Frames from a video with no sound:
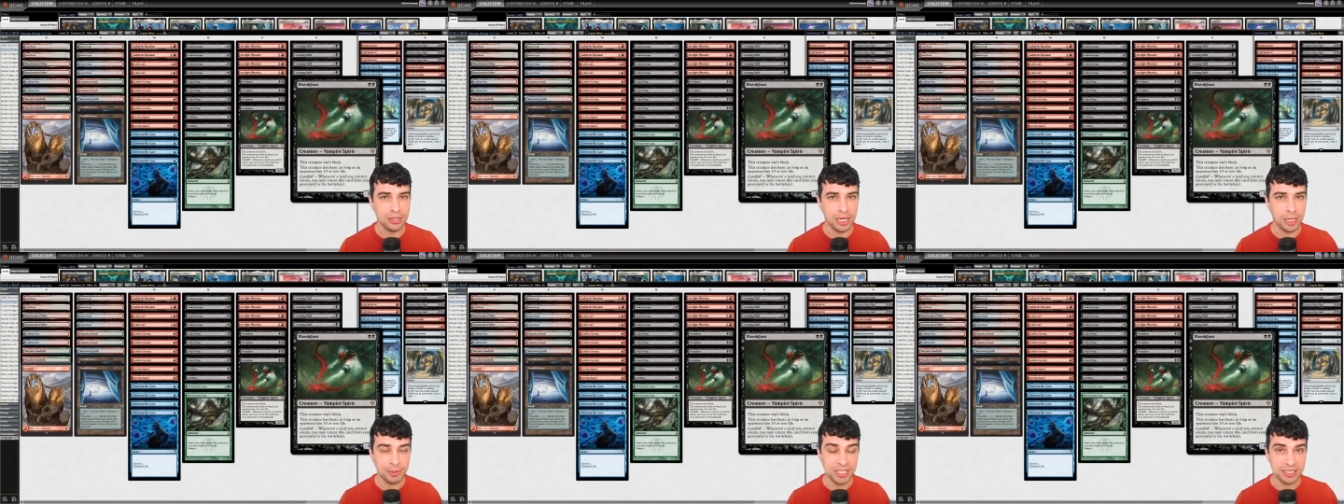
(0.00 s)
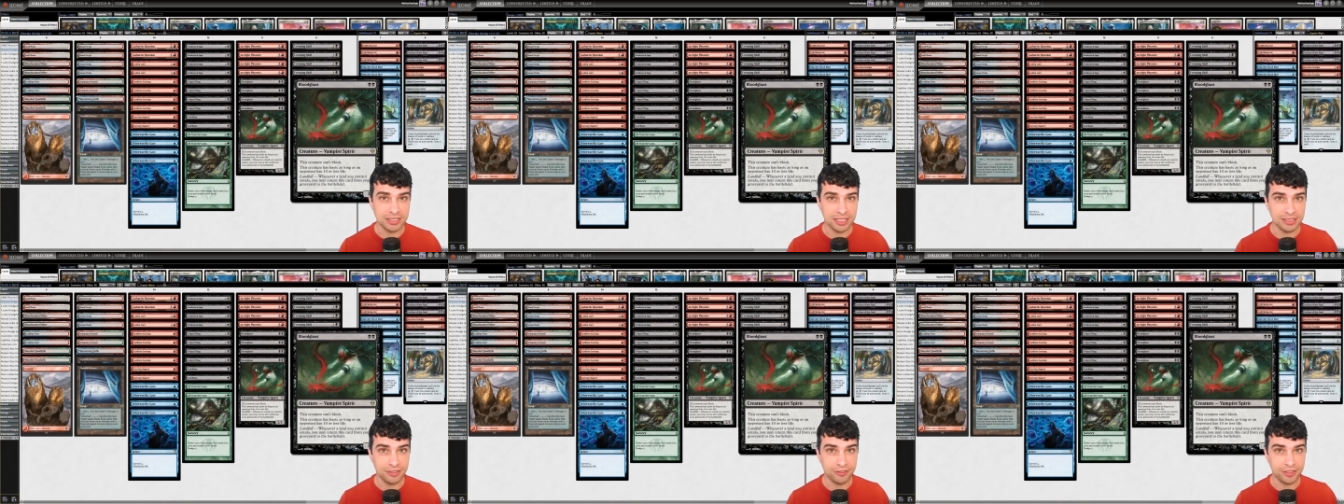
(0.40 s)

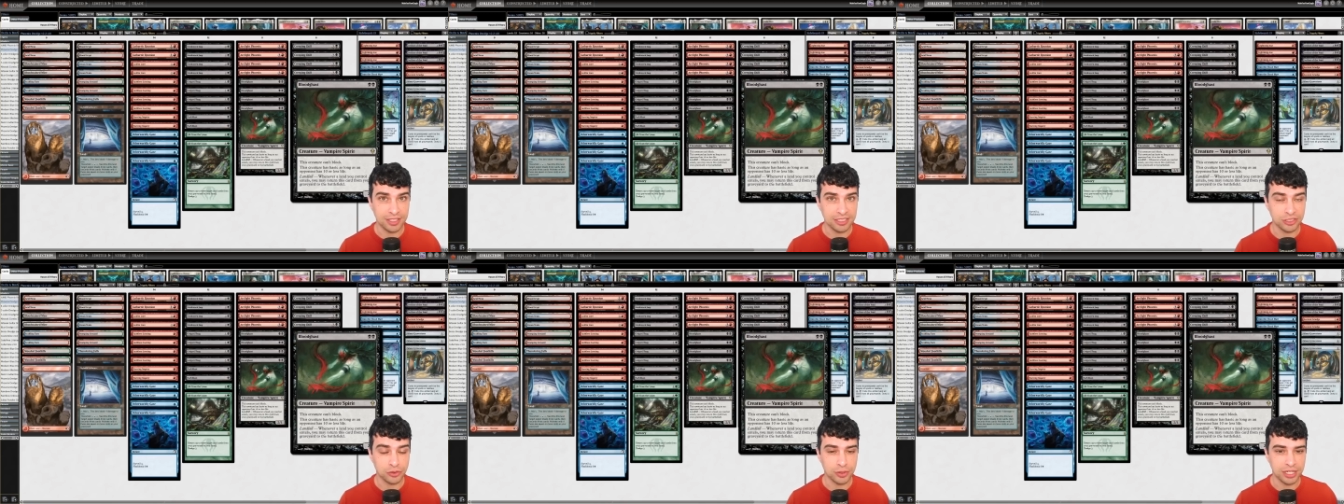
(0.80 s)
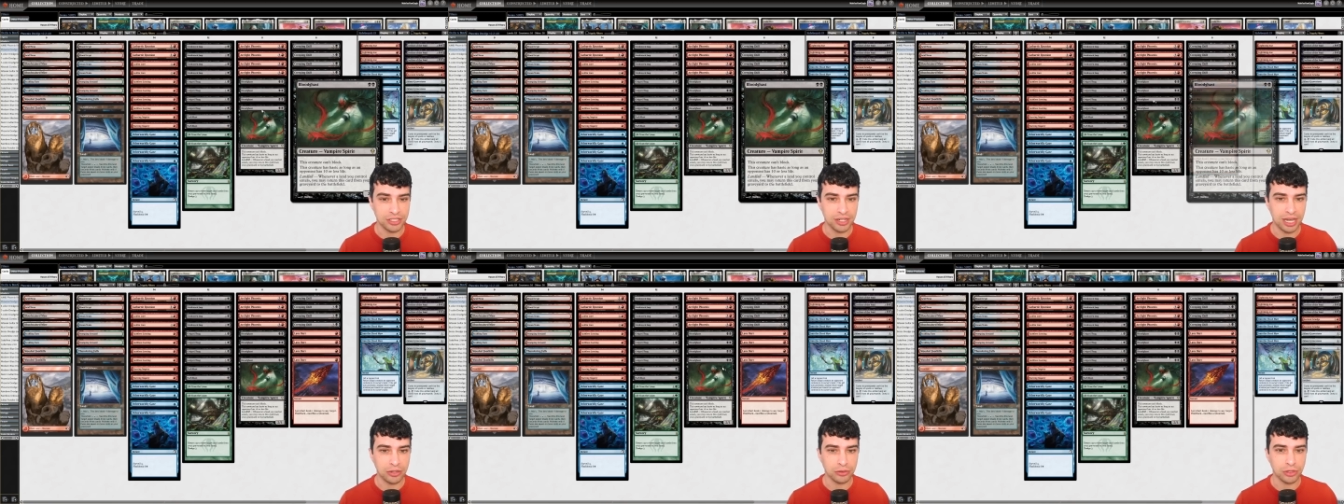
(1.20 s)
updated Phoenix
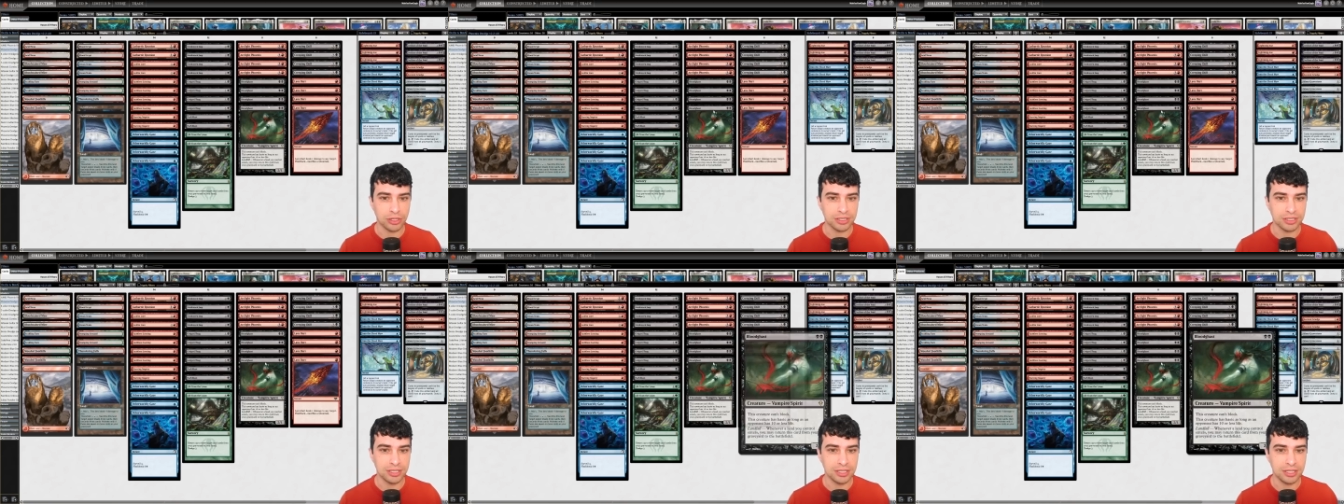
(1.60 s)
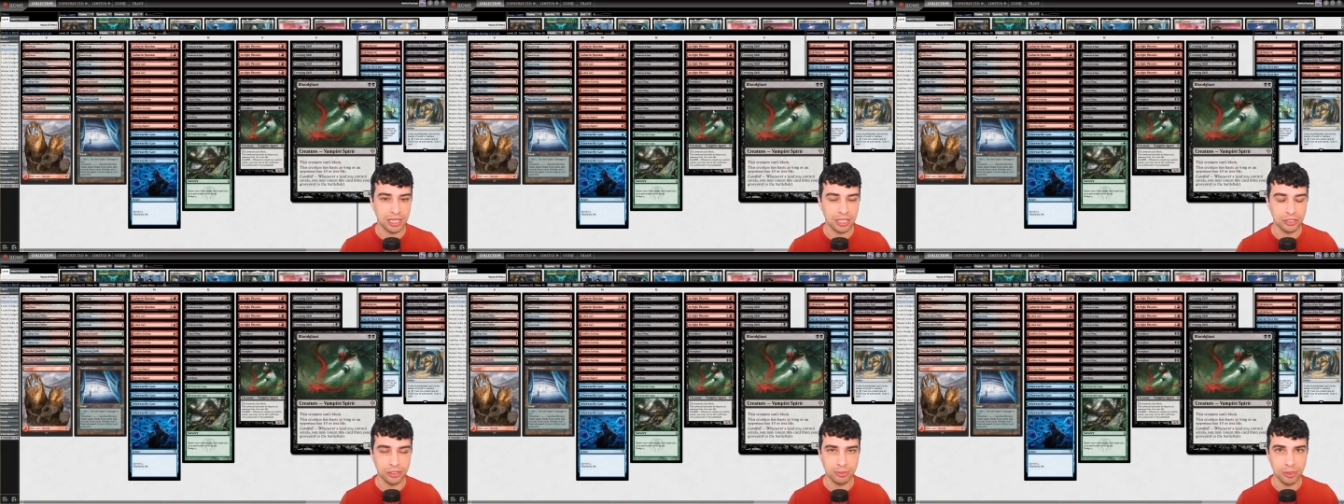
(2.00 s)
Dredge, I will not
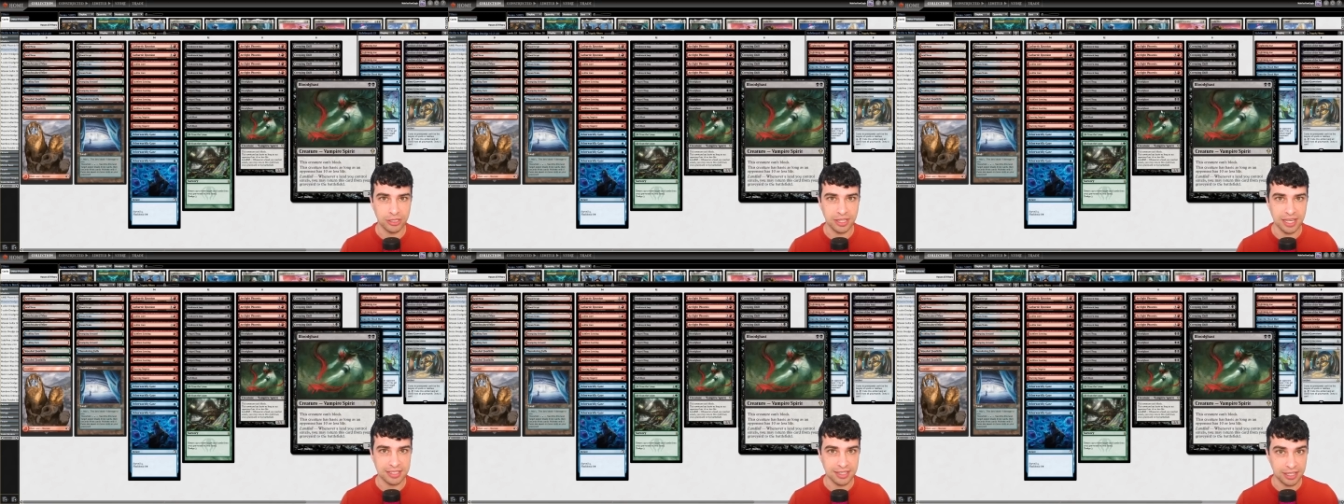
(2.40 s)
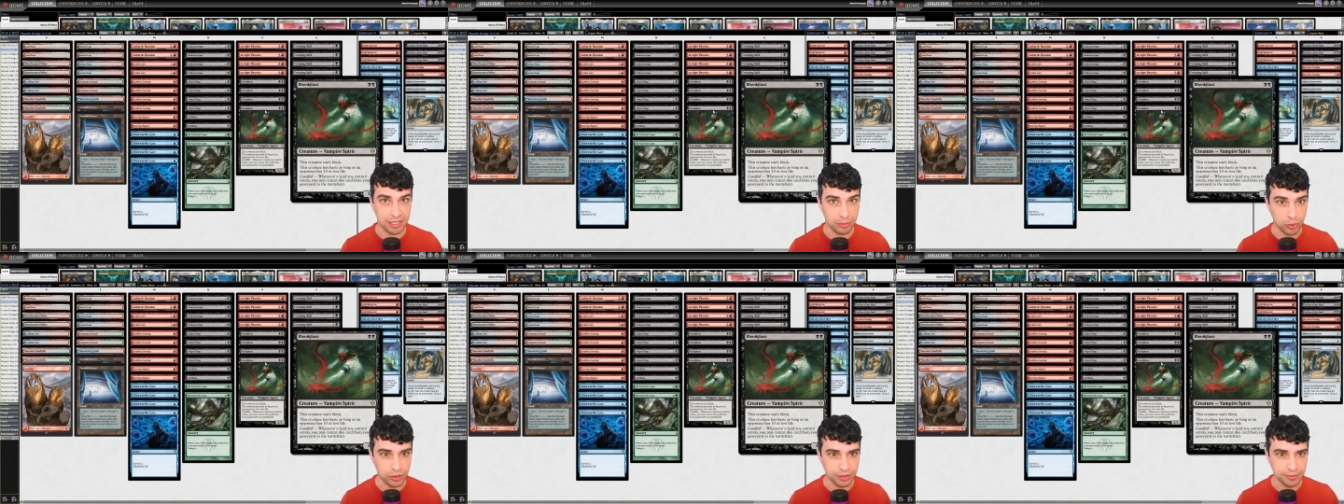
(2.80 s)
include Bloodghast
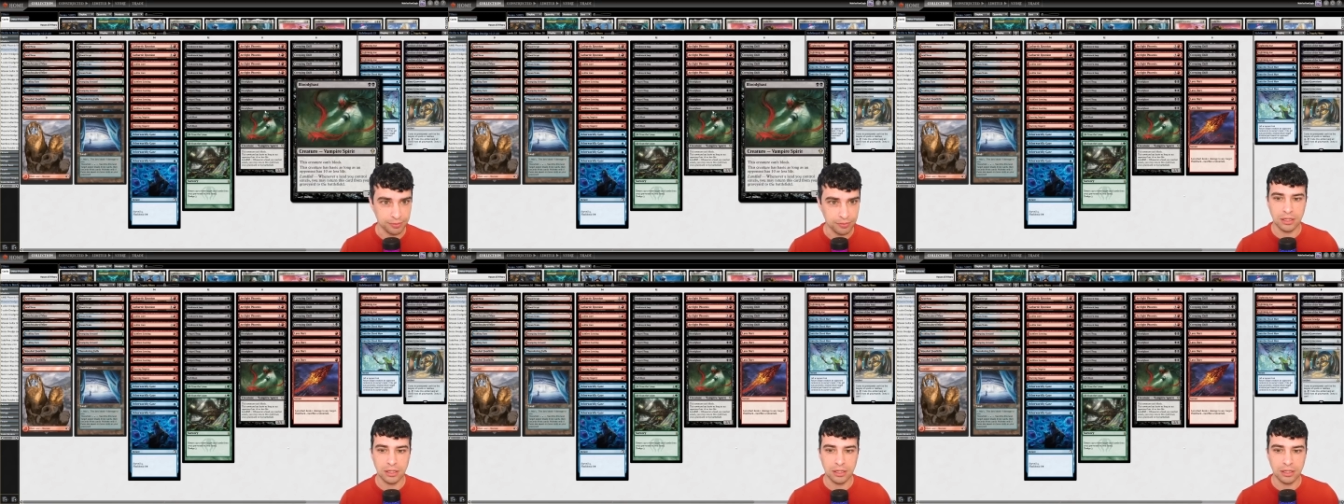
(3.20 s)
anymore.